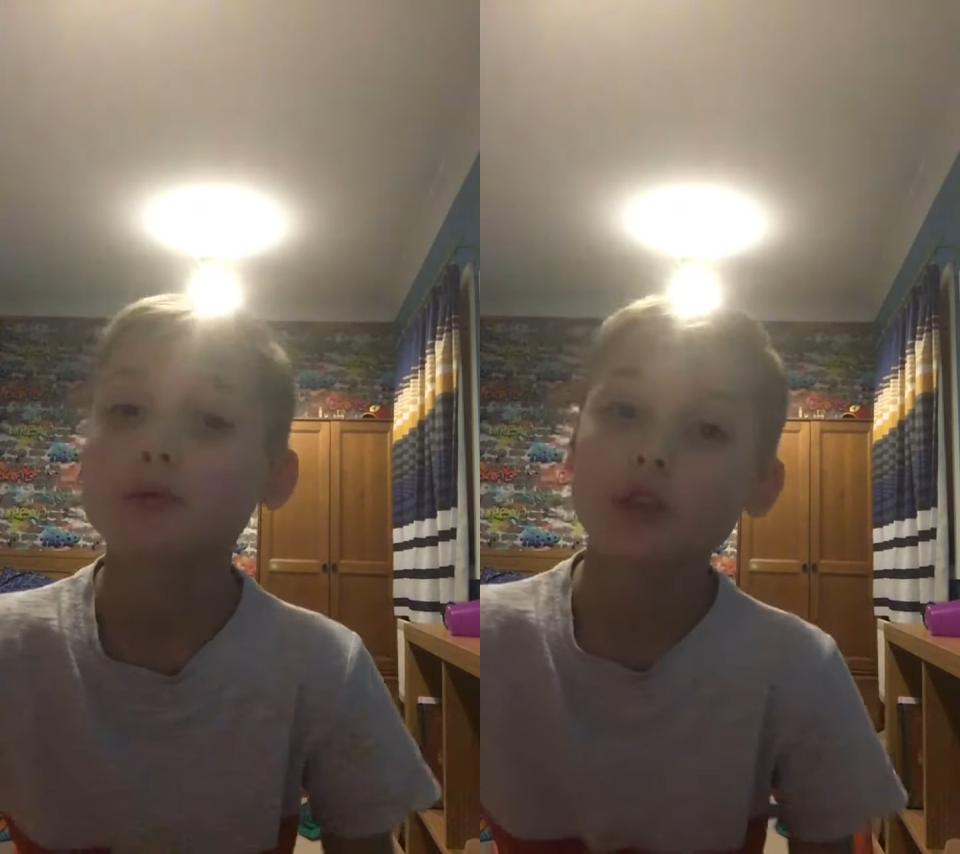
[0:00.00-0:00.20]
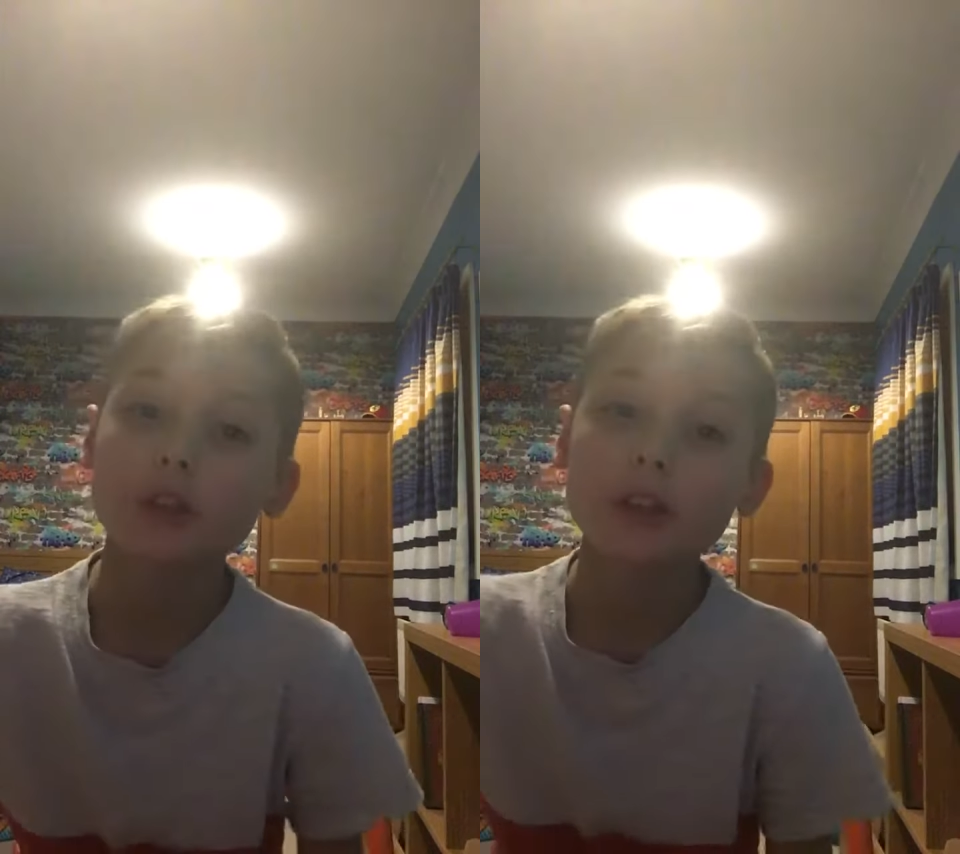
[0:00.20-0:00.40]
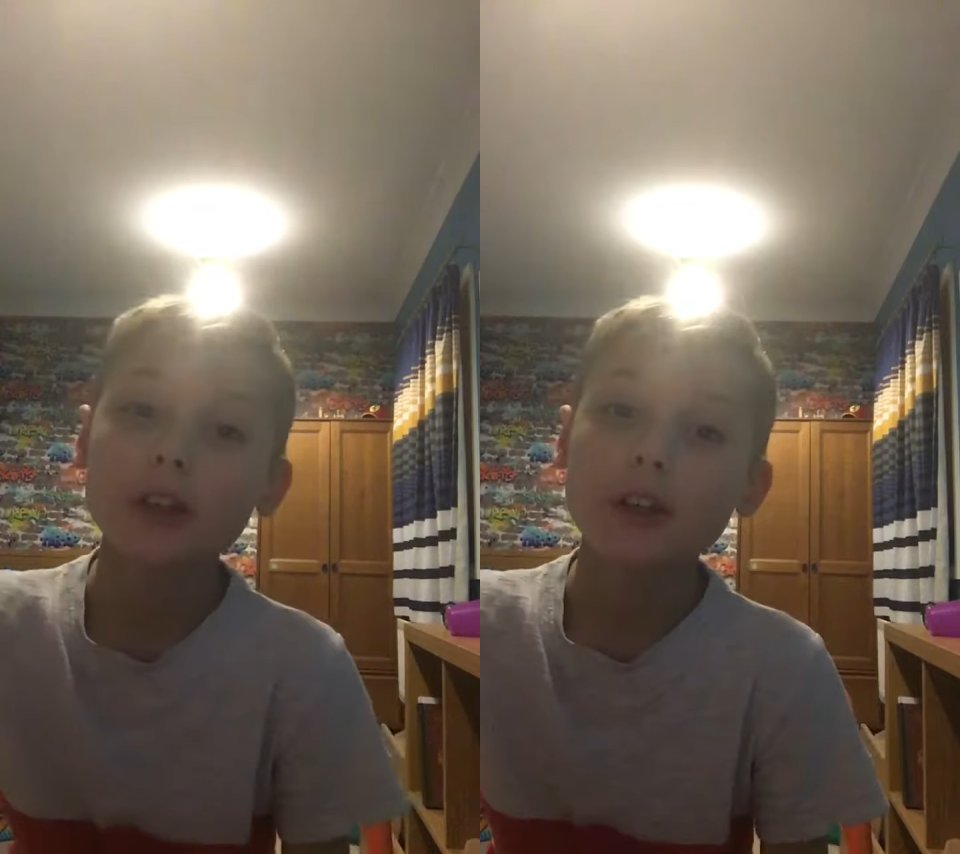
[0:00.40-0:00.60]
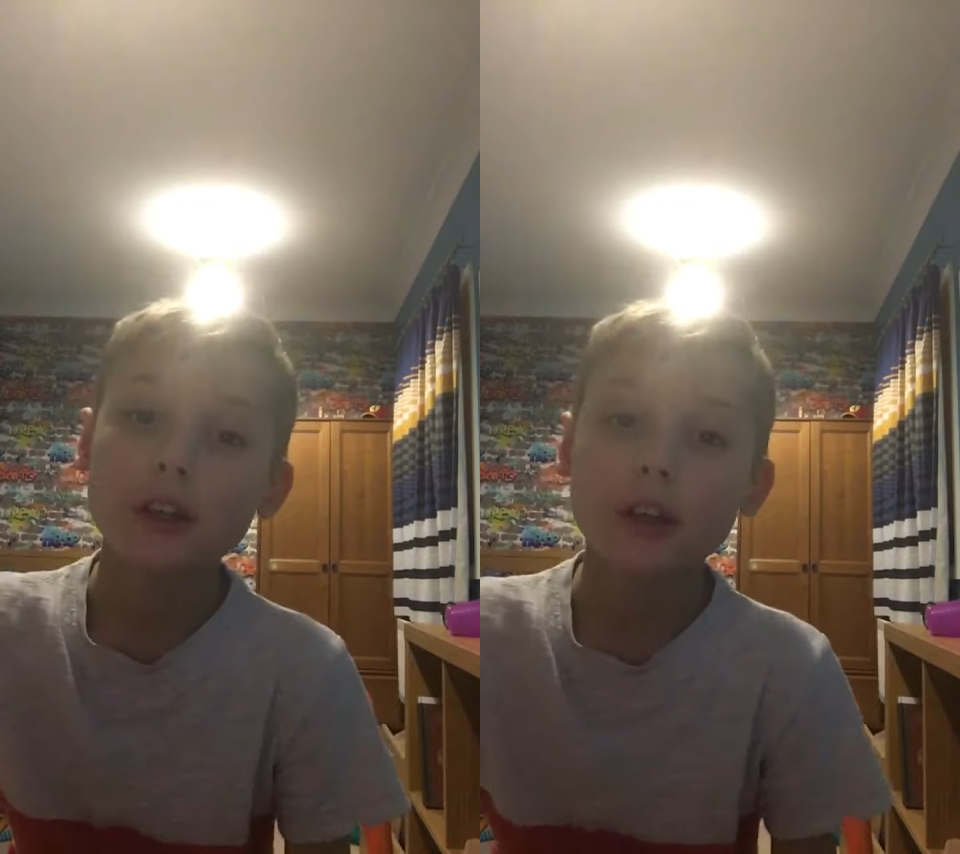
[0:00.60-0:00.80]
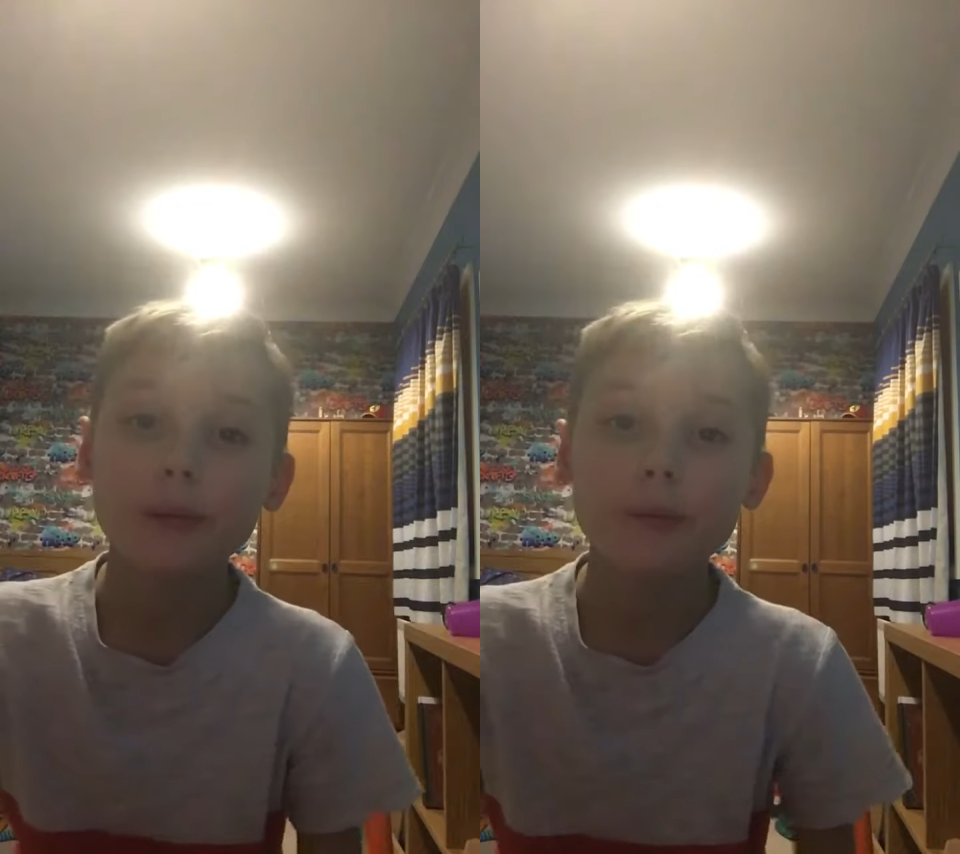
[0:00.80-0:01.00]
sorry
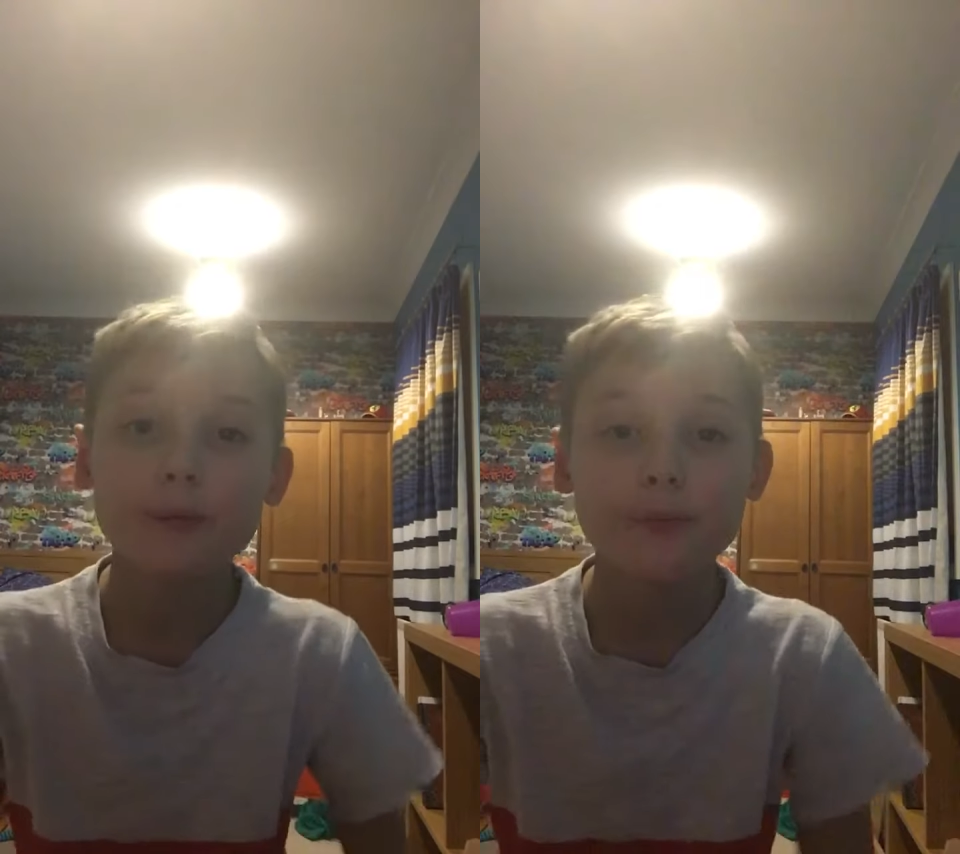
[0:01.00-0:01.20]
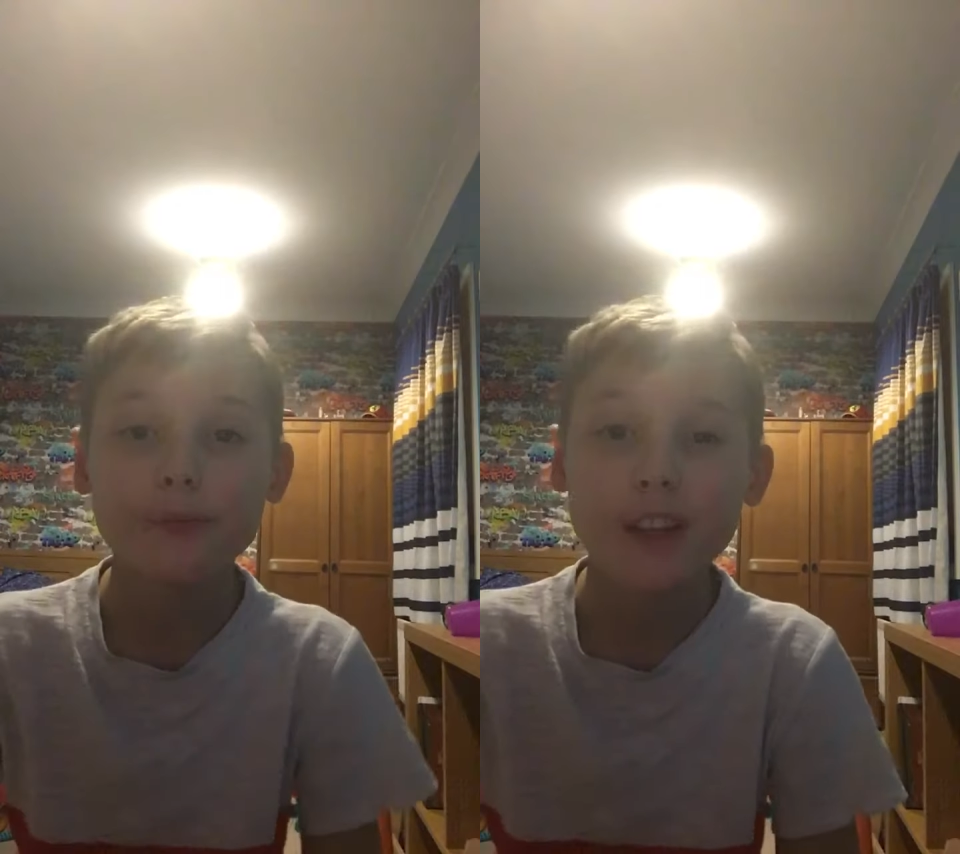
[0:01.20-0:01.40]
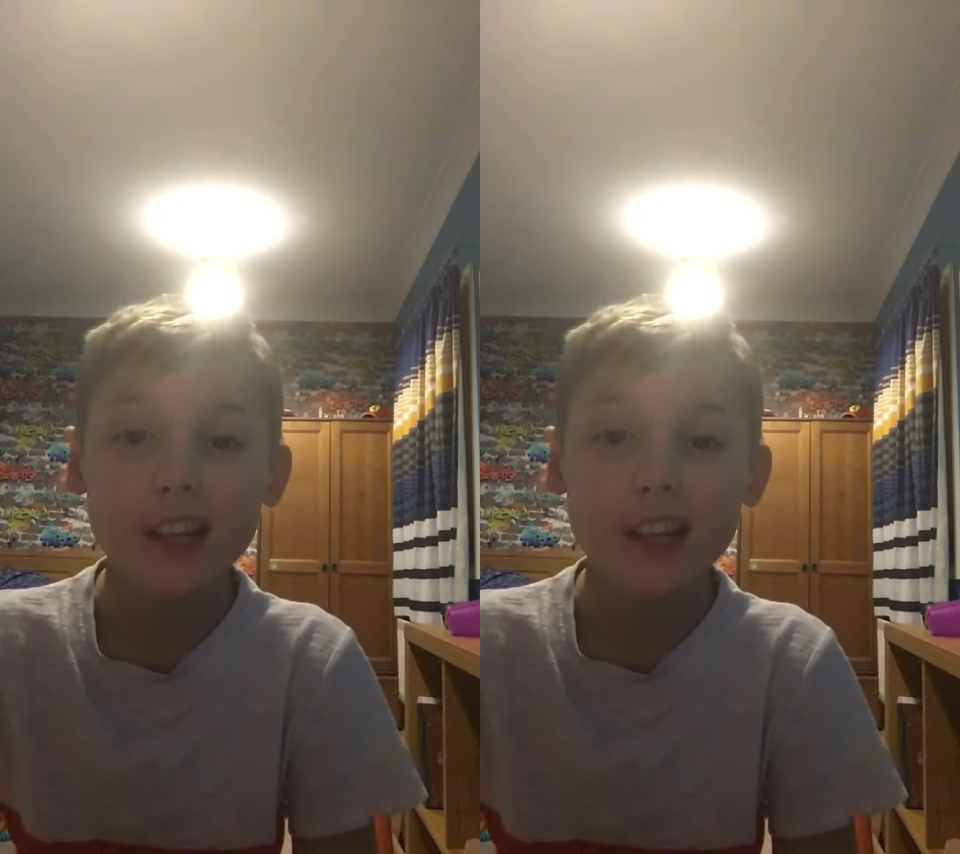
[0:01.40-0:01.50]
um